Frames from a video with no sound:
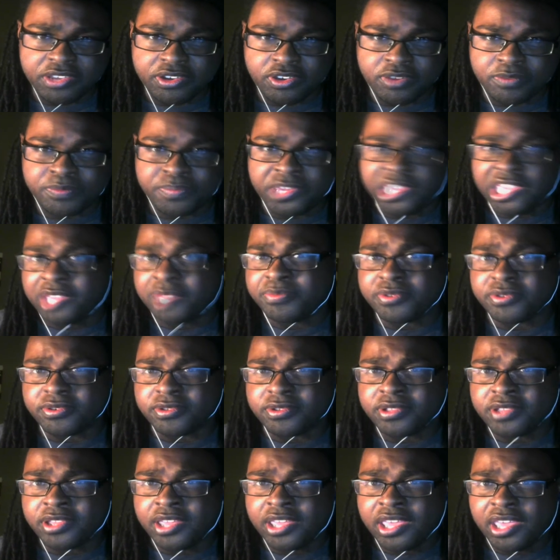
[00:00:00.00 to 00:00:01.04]
people.
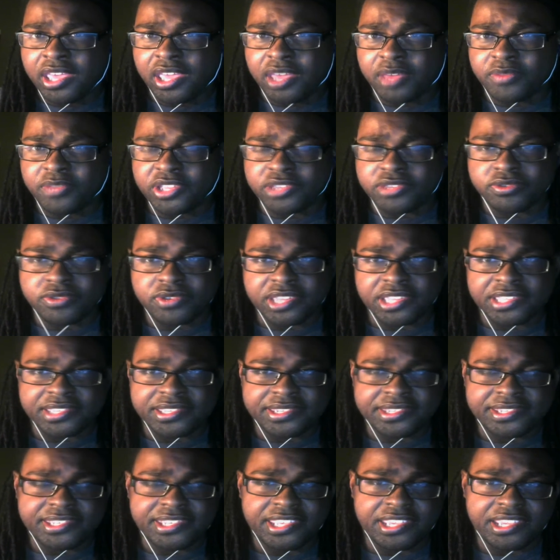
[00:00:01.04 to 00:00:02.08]
And we do get to
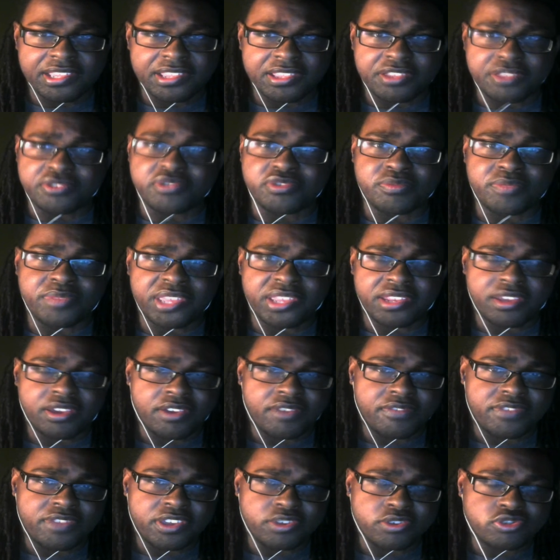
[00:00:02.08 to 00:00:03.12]
see a little bit of
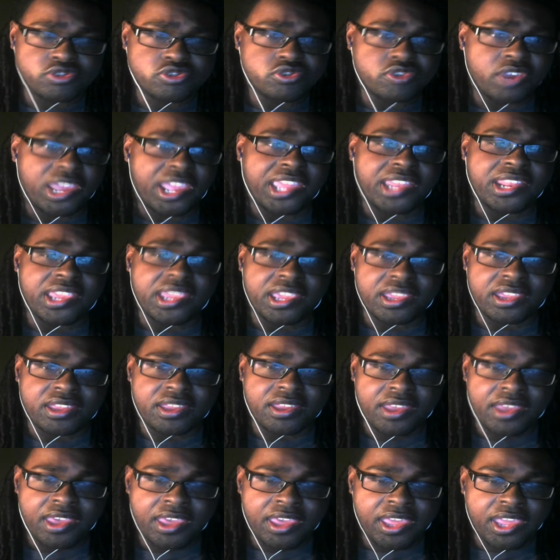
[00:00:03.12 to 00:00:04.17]
their training
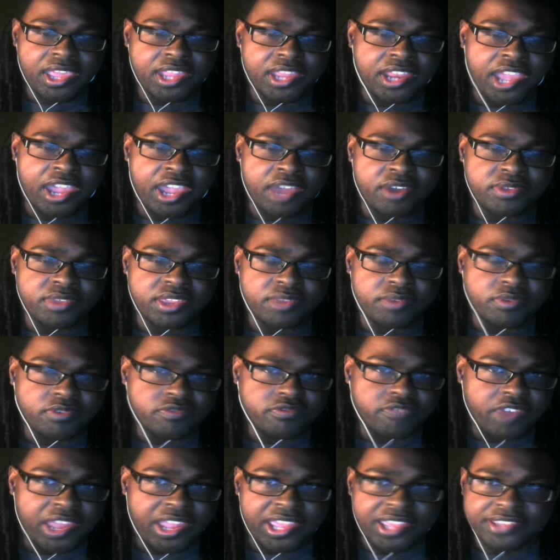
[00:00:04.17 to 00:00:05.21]
and how they were
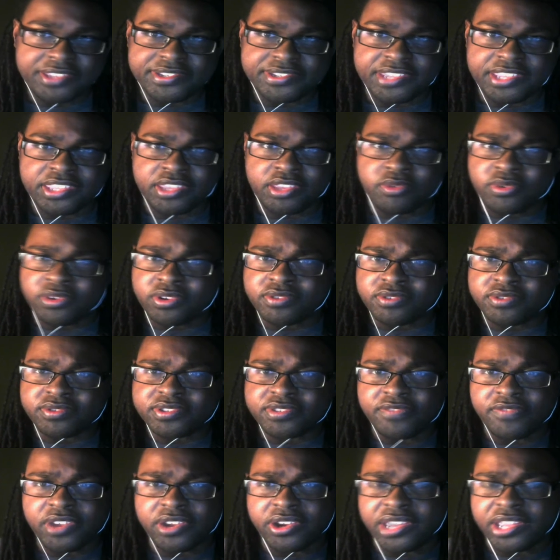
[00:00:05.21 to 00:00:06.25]
raised. And there were some
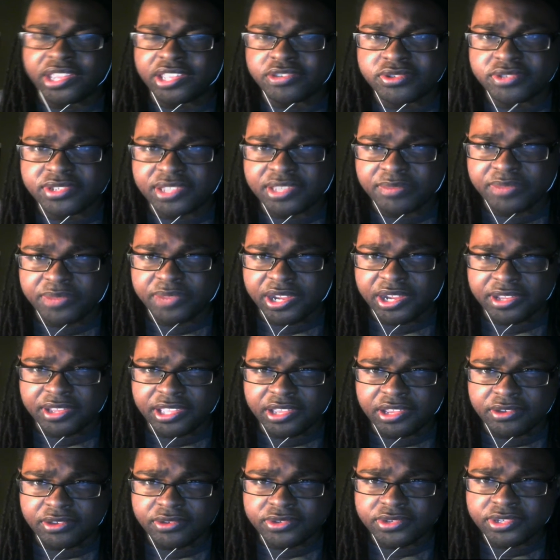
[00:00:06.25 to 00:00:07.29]
very interesting
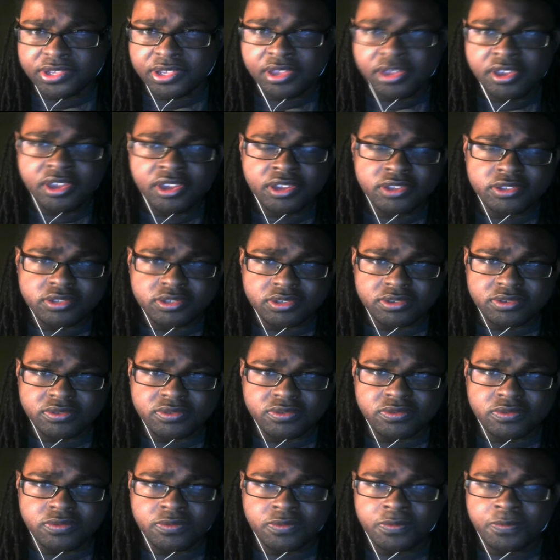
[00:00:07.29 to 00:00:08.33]
parallels
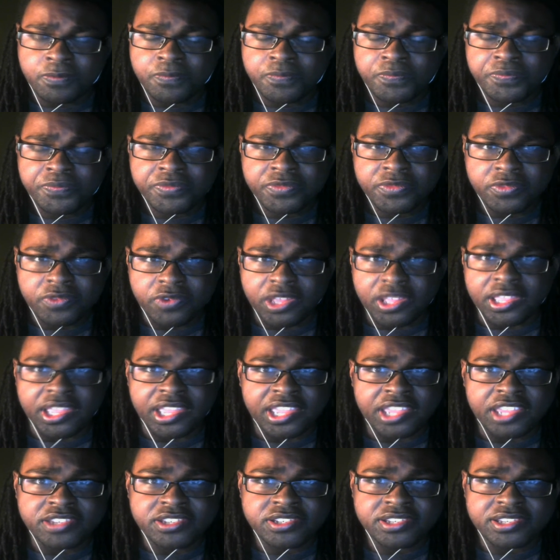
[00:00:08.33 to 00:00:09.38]
to, well, I
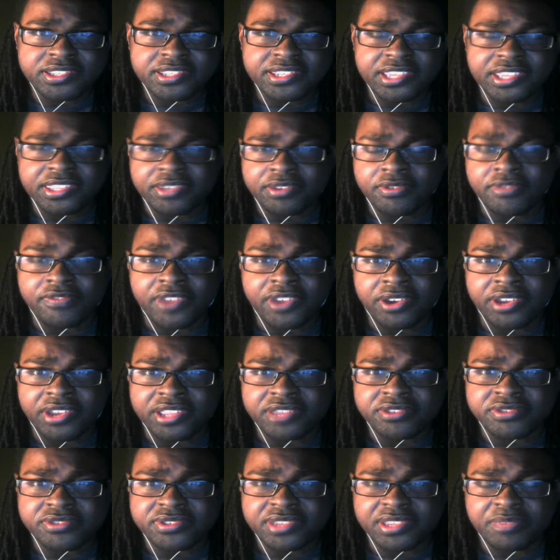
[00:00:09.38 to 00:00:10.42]
guess you could say there were very
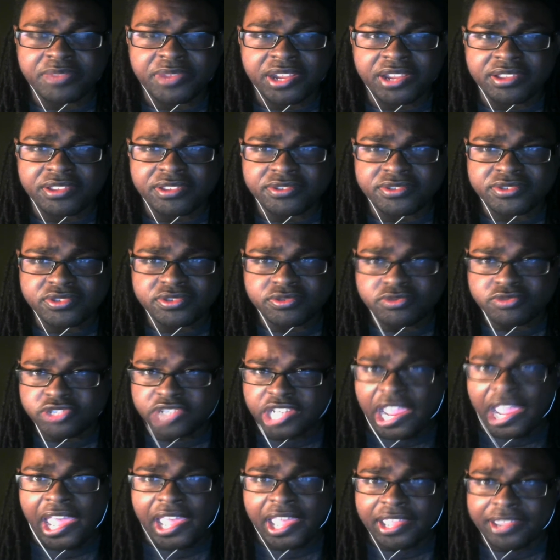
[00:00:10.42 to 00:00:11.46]
interesting parallels to
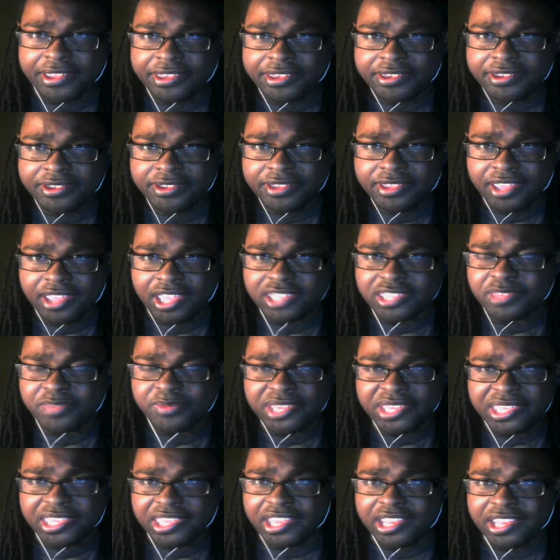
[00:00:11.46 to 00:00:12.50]
Jack at the
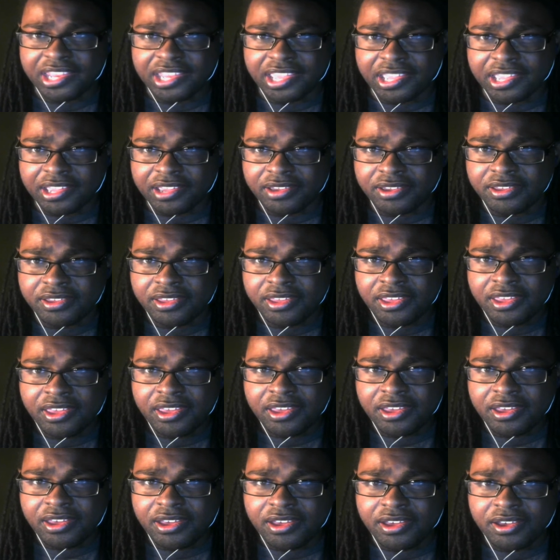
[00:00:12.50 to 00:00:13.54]
beginning
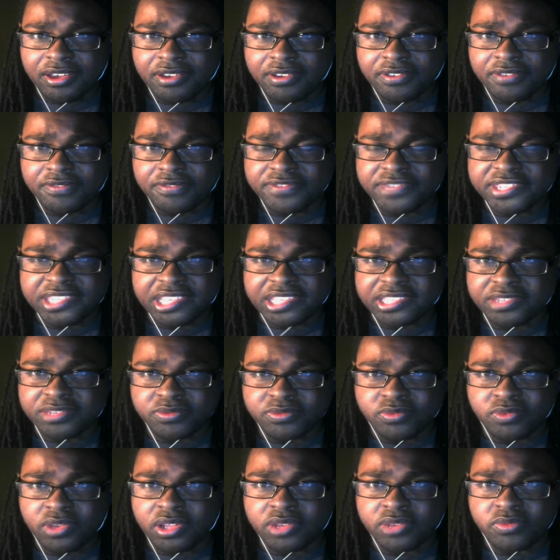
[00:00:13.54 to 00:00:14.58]
of season
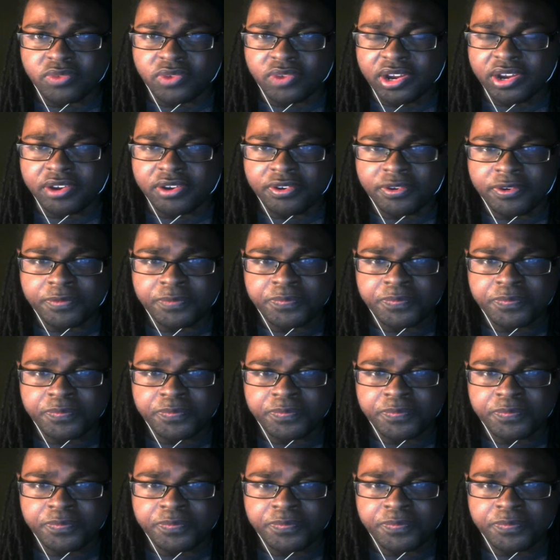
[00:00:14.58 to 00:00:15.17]
1, where